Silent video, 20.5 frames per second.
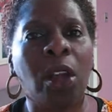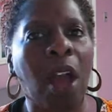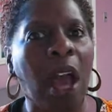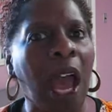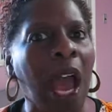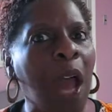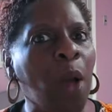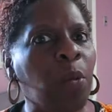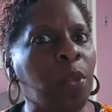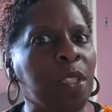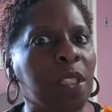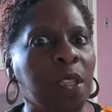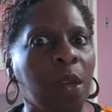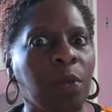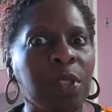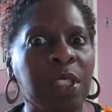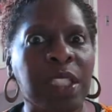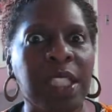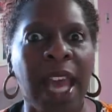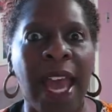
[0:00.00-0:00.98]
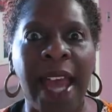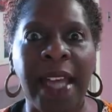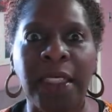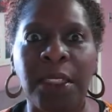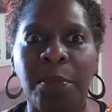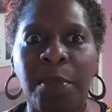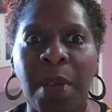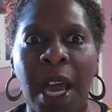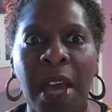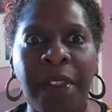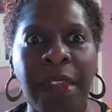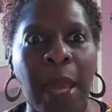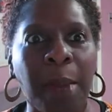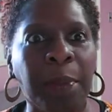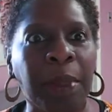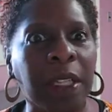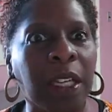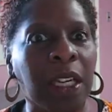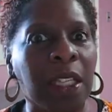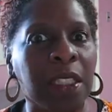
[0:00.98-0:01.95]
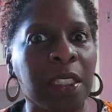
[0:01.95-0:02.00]
know, I was so saddened by that,
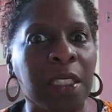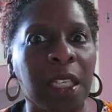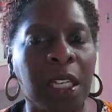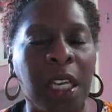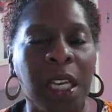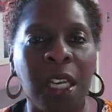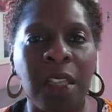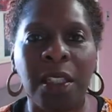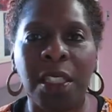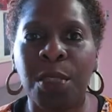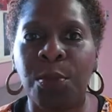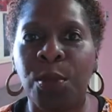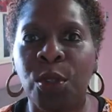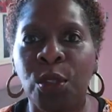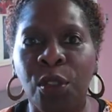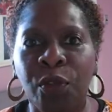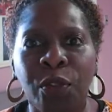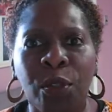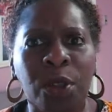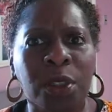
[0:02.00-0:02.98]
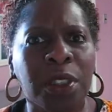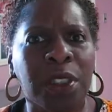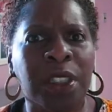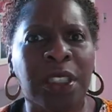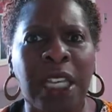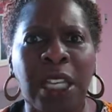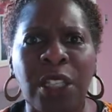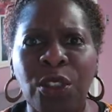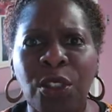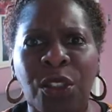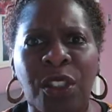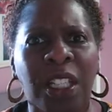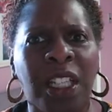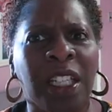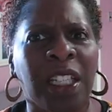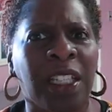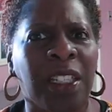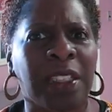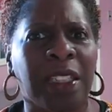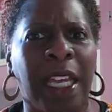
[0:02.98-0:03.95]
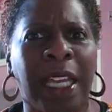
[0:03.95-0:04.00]
because here this beautiful center
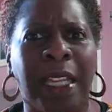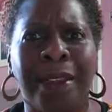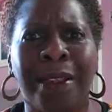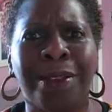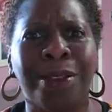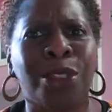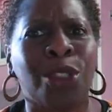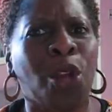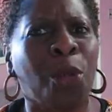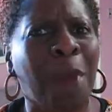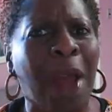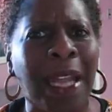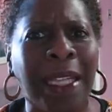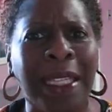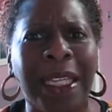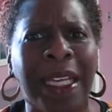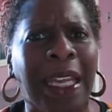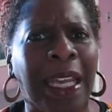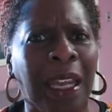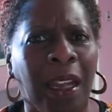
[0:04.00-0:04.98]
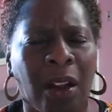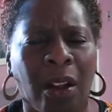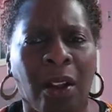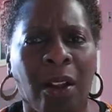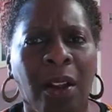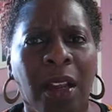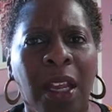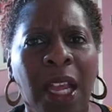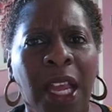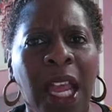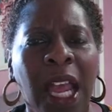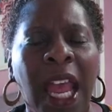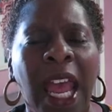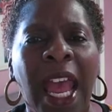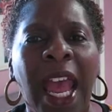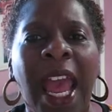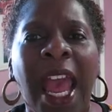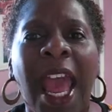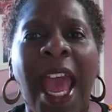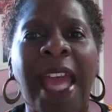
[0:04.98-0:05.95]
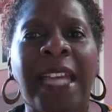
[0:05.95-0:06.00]
is, and there's nobody here.
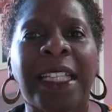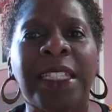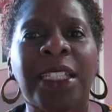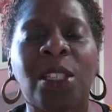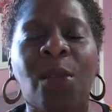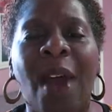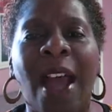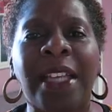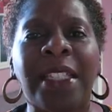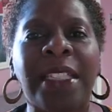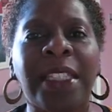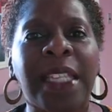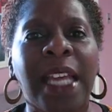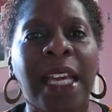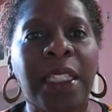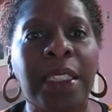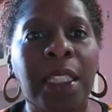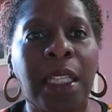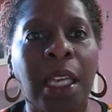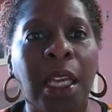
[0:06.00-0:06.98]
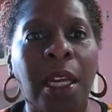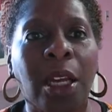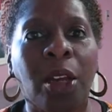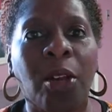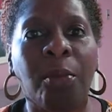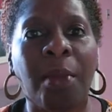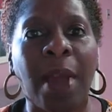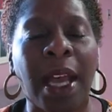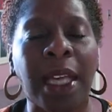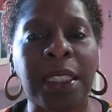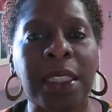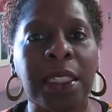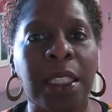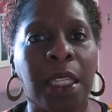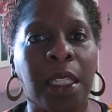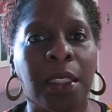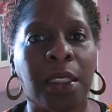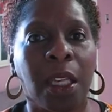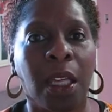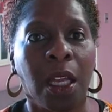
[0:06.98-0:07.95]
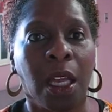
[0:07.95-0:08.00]
And so I said to him, I
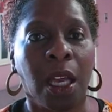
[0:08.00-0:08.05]
said,